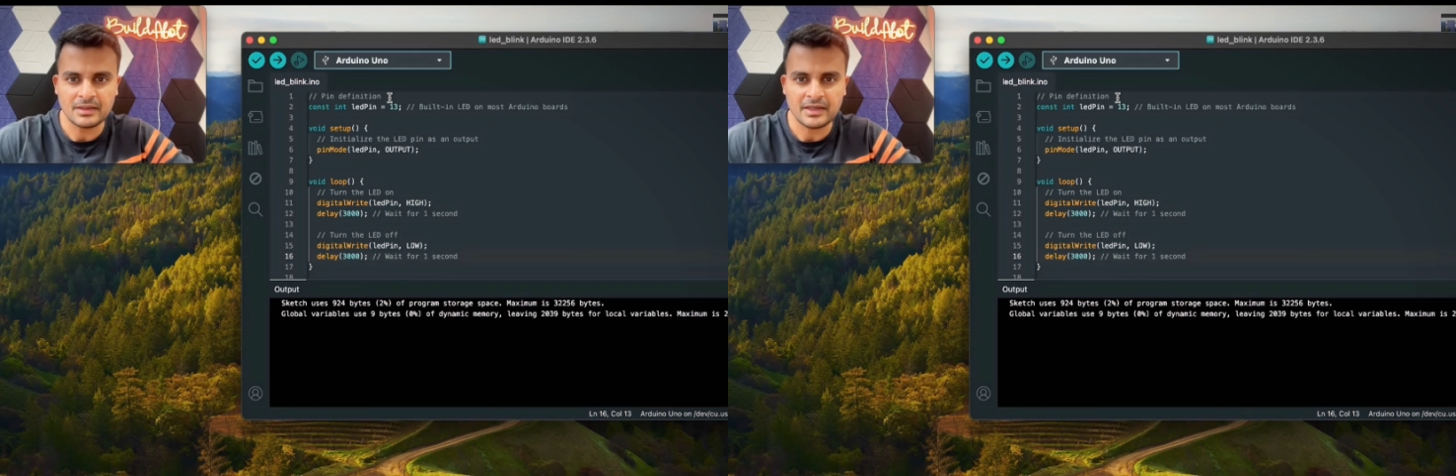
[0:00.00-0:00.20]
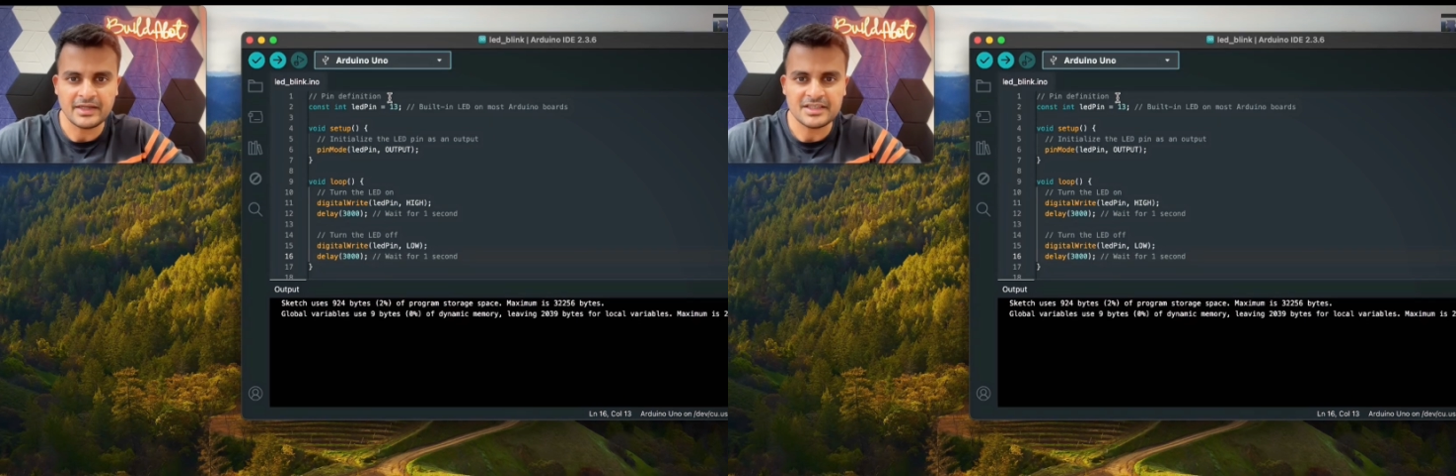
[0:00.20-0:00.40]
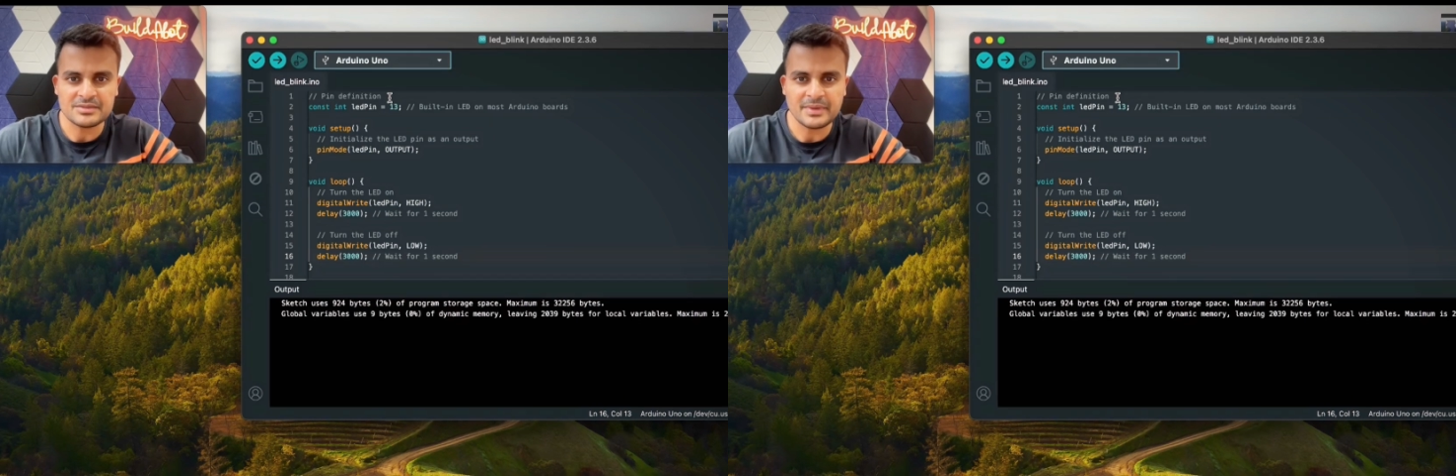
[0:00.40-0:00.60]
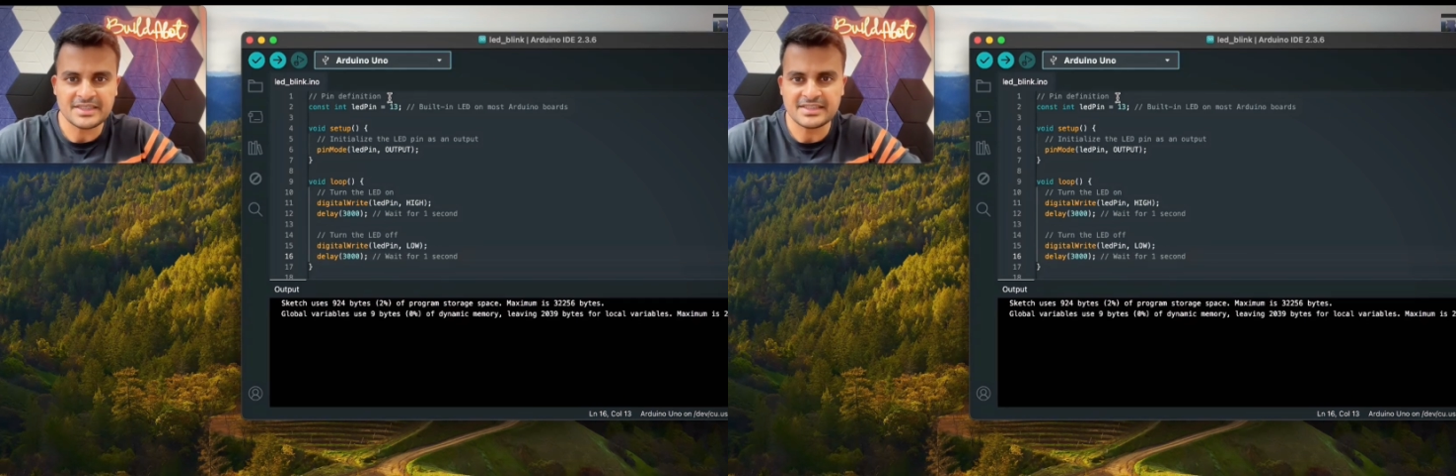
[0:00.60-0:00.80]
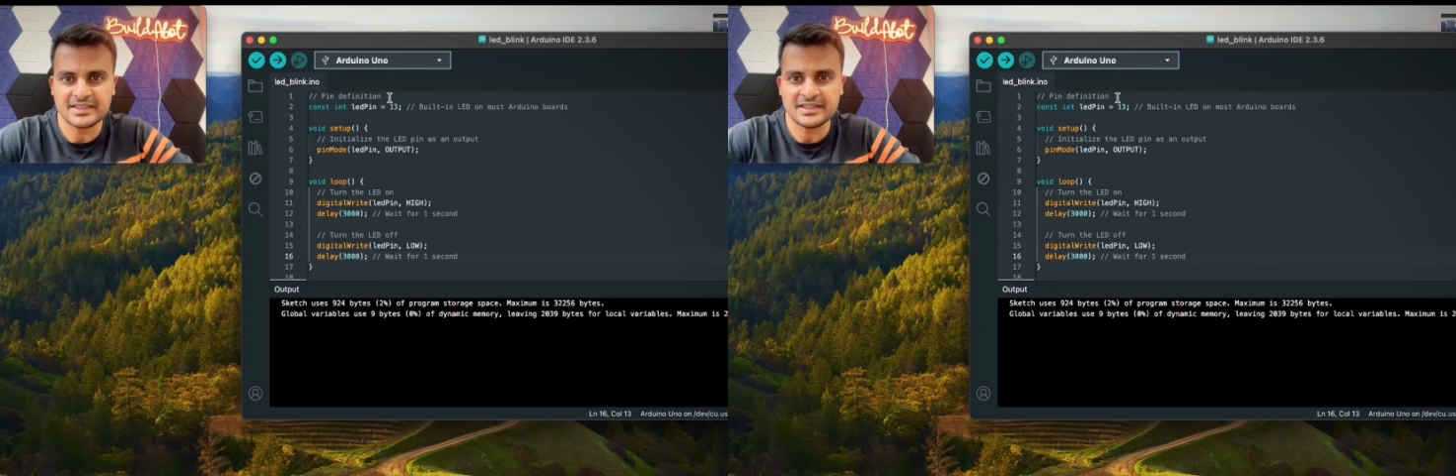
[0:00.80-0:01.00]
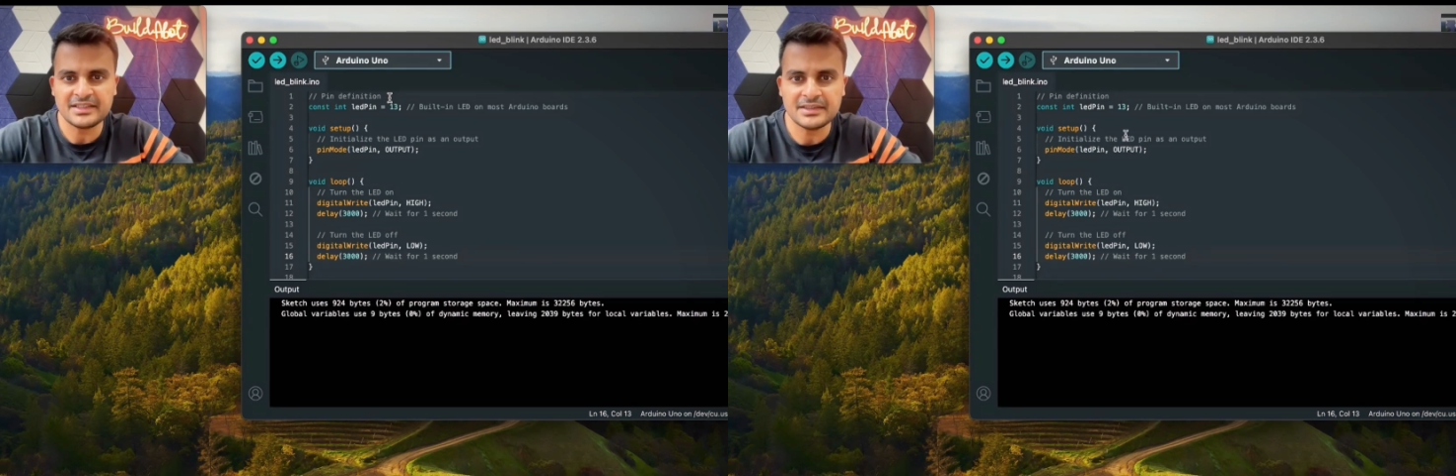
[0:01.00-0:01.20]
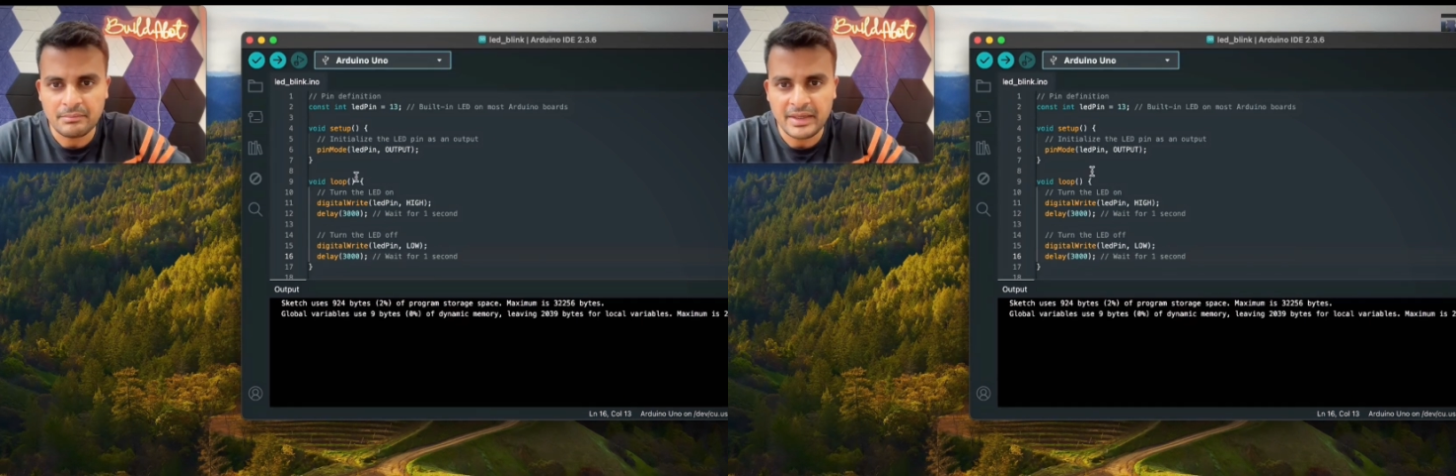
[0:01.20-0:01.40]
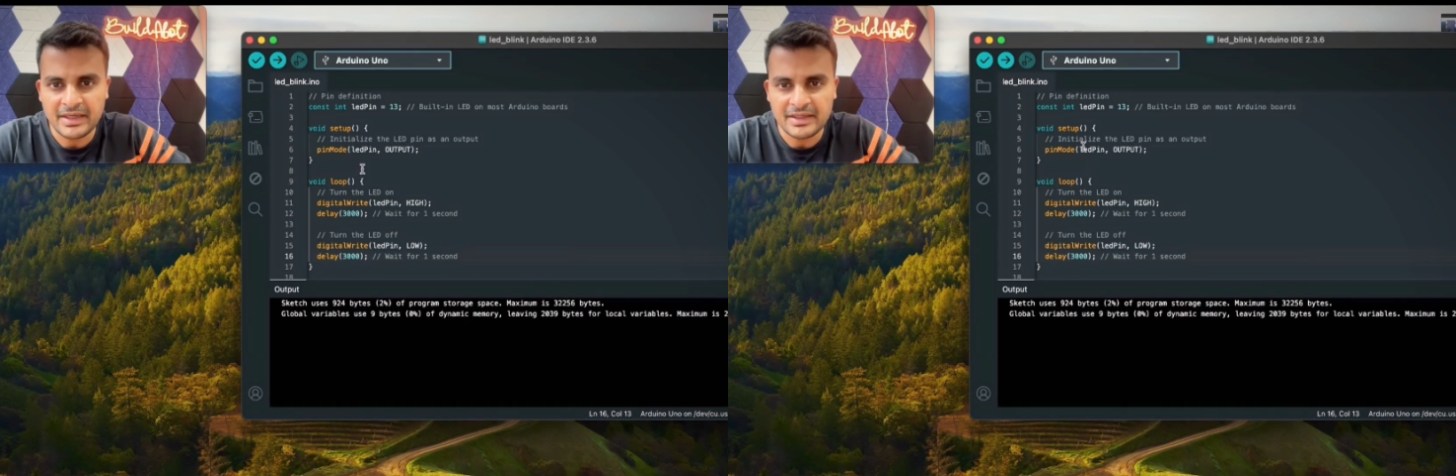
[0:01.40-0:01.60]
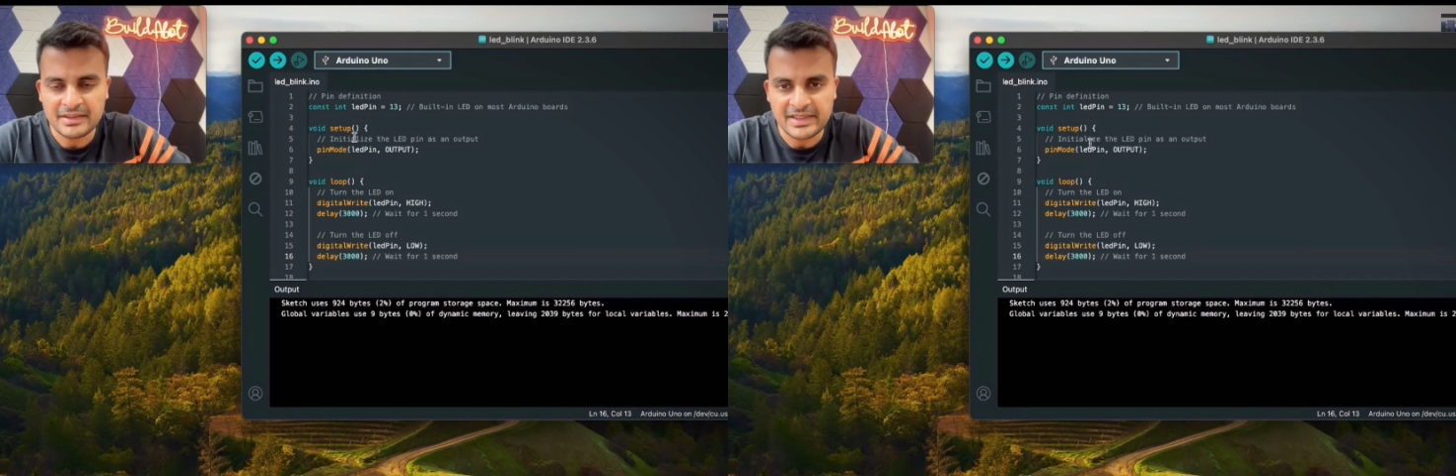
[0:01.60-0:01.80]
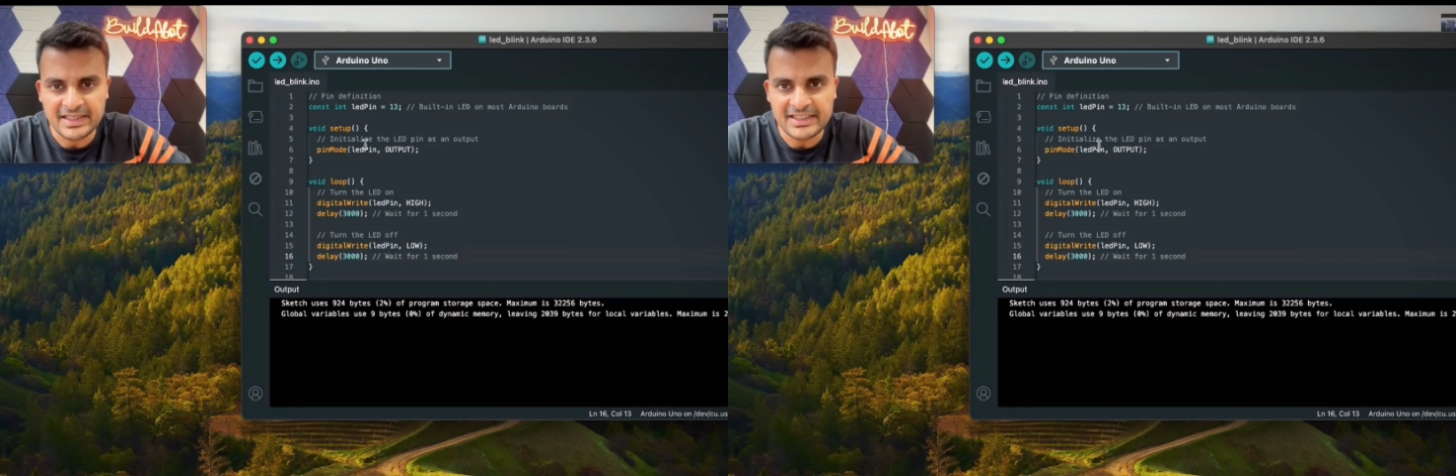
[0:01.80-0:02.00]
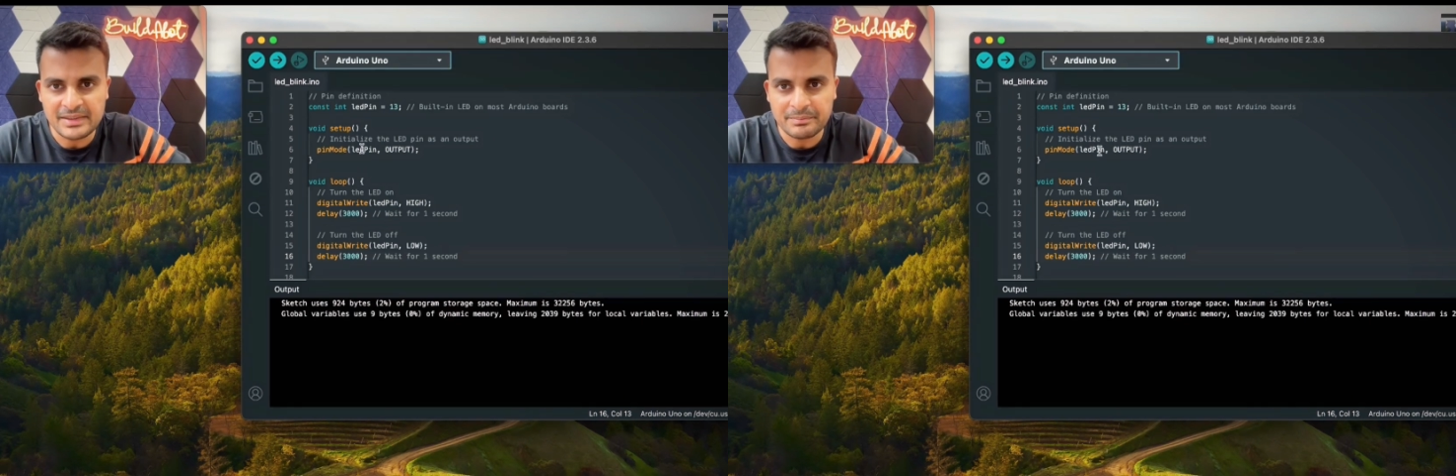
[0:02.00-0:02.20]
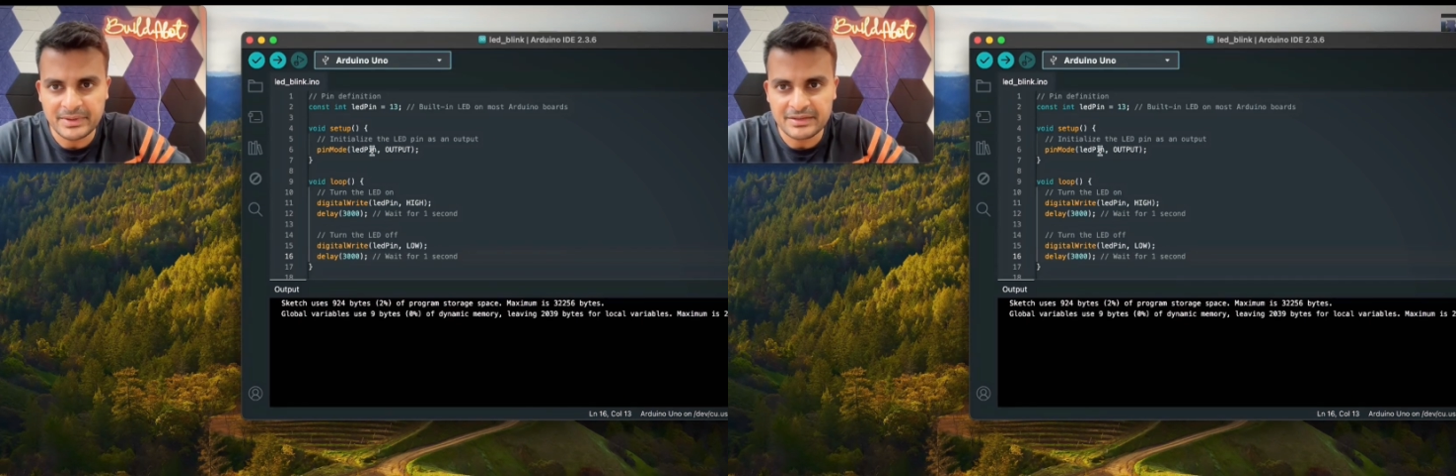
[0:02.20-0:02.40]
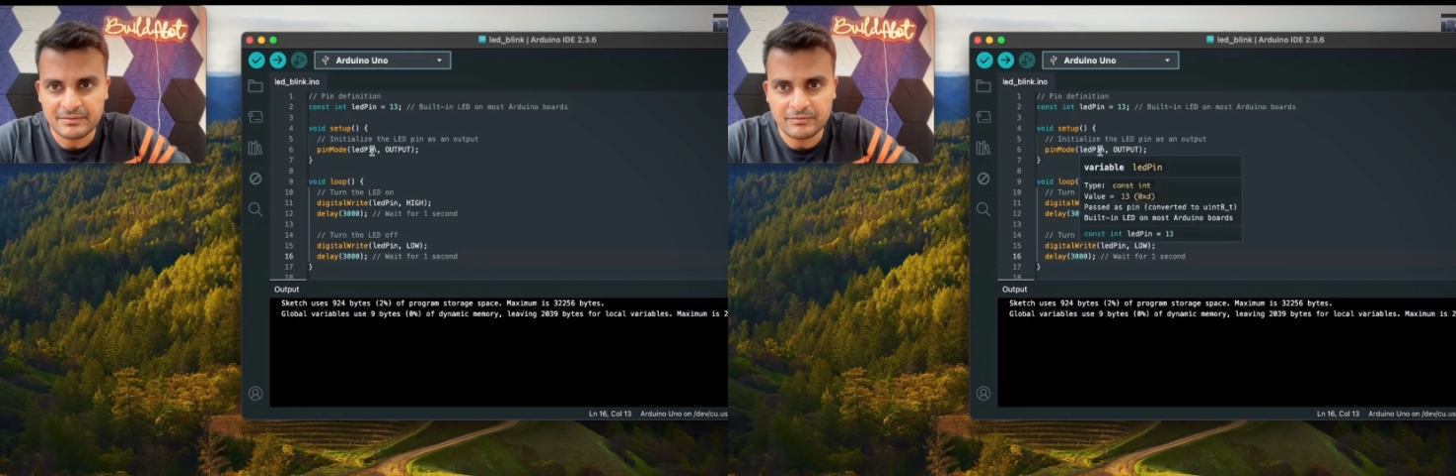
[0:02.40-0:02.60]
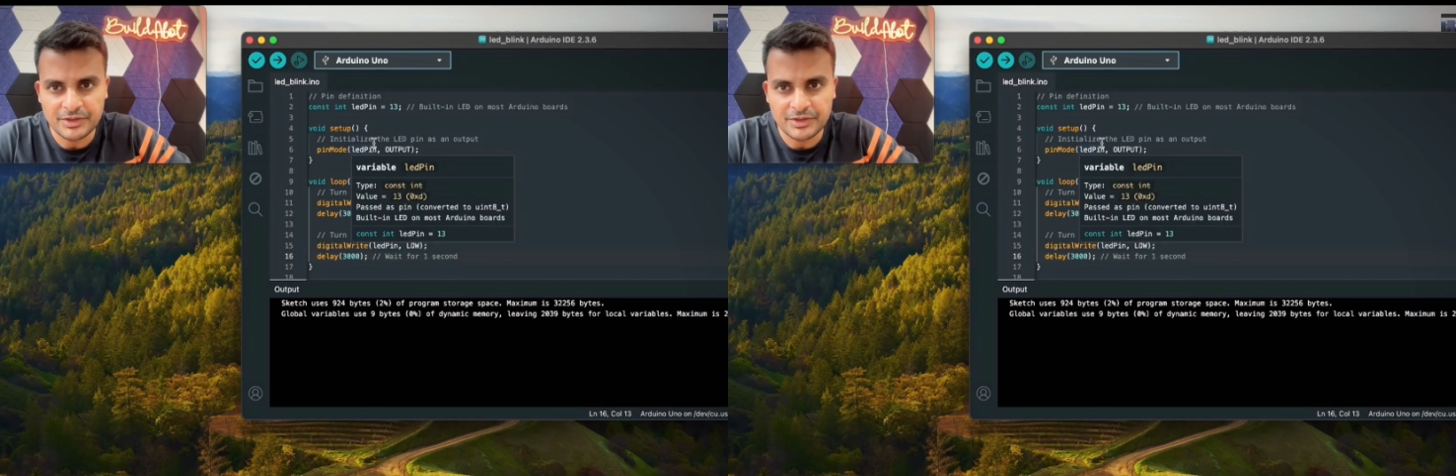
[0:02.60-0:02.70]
It is basically making the LED pin,